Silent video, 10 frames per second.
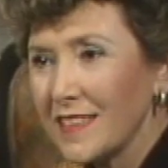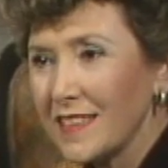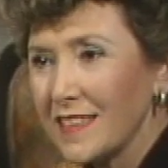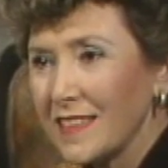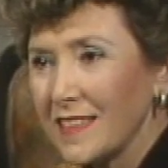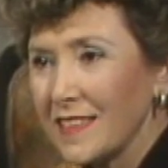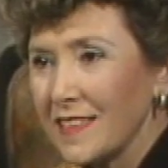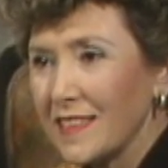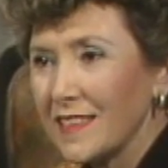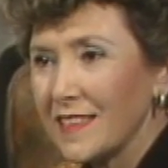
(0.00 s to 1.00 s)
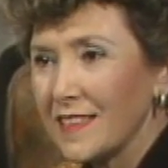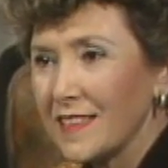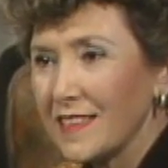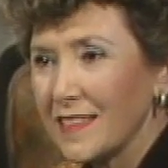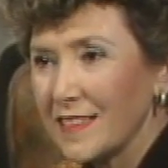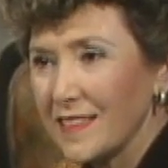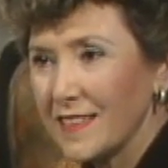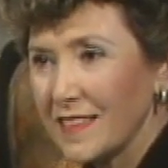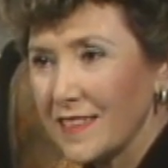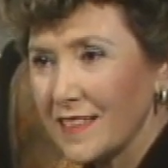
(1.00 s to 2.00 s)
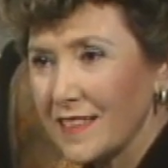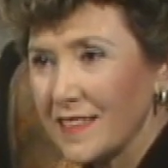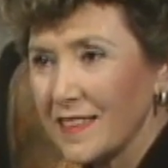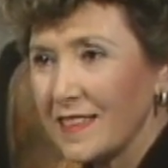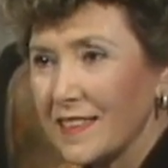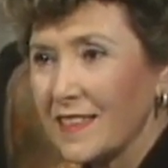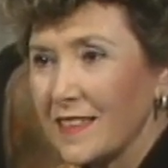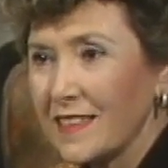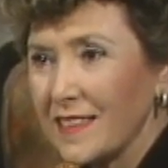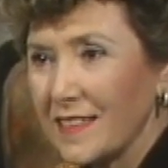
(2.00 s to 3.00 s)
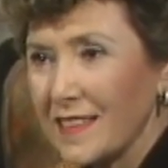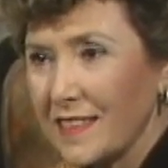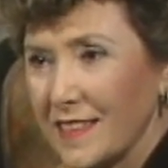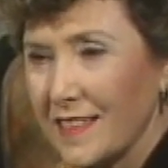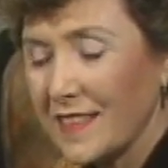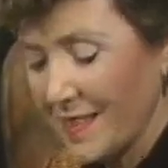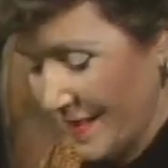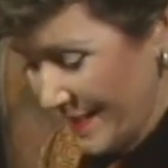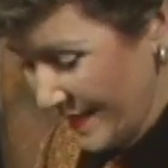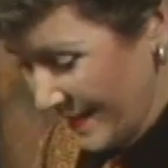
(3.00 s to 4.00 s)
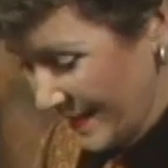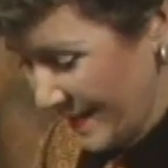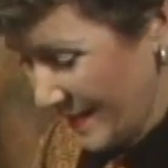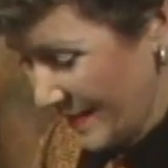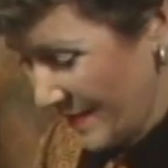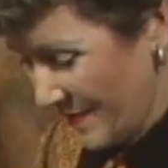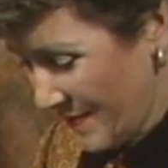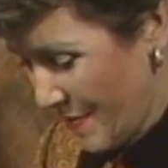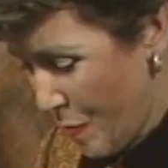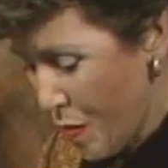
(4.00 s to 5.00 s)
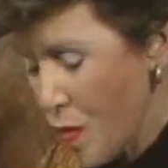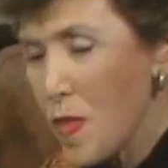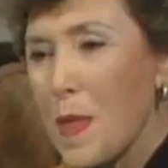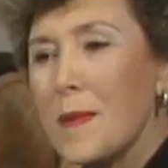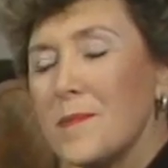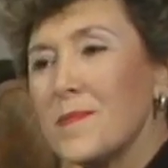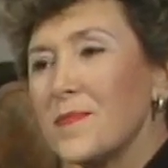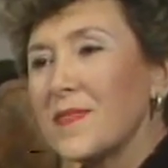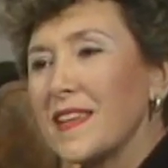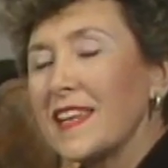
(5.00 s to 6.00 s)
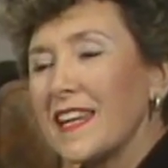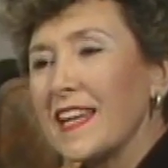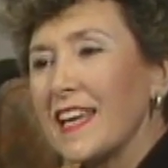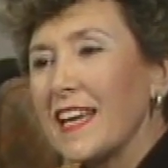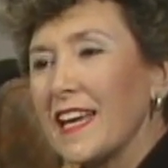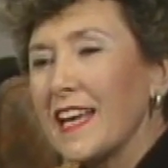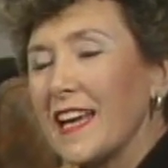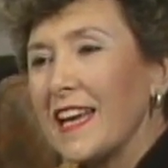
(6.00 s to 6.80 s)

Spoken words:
Nobody speaks.